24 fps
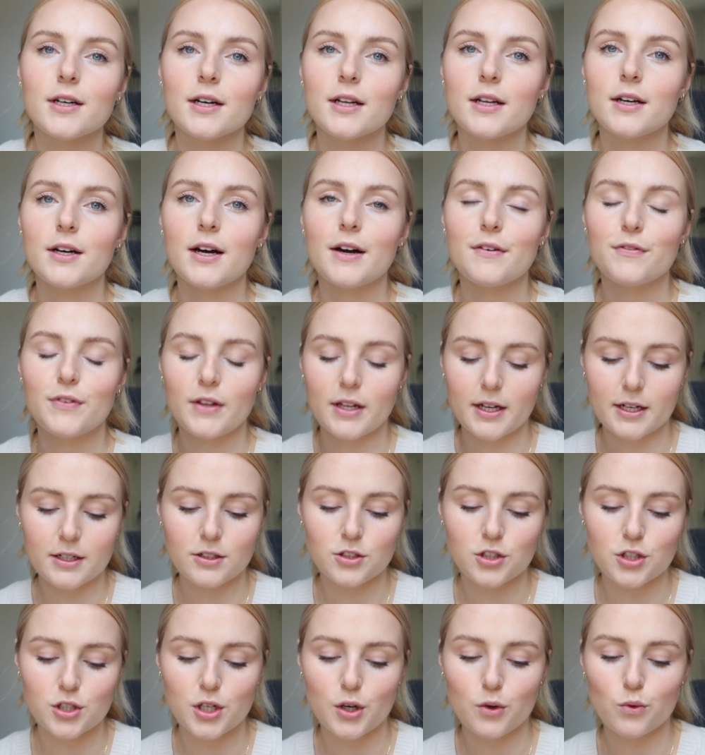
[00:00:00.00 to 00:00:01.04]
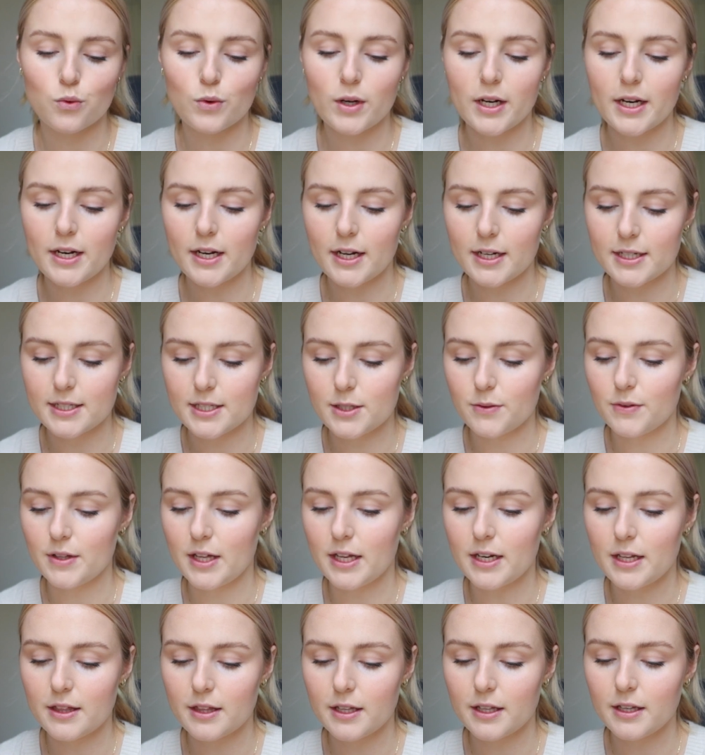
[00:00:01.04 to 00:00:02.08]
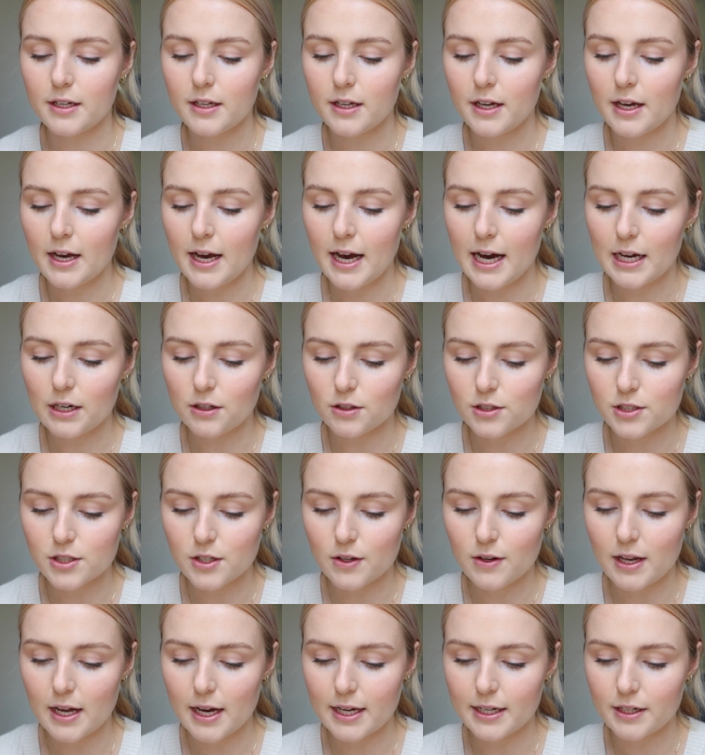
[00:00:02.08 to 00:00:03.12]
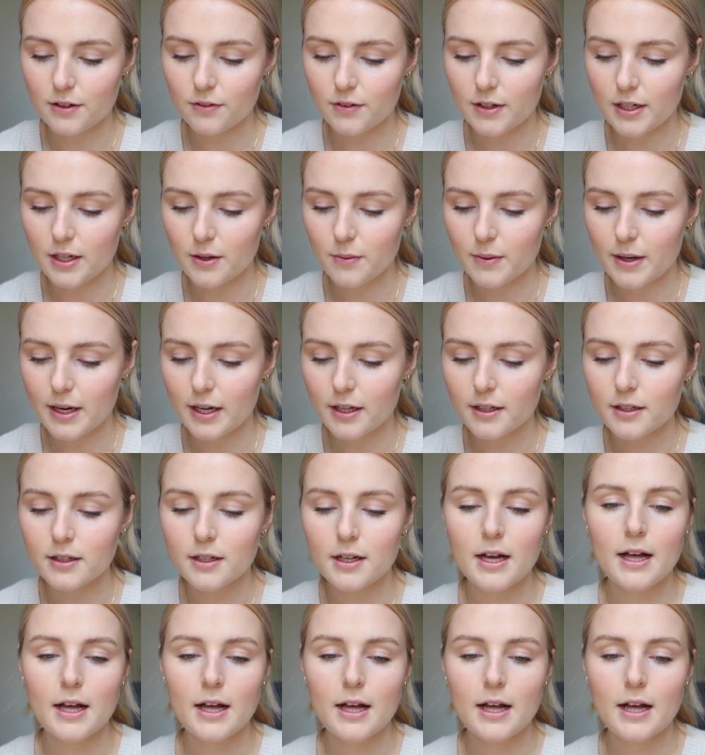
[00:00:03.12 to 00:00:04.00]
color. I feel like I'll just go really nicely with anything and also line it really well.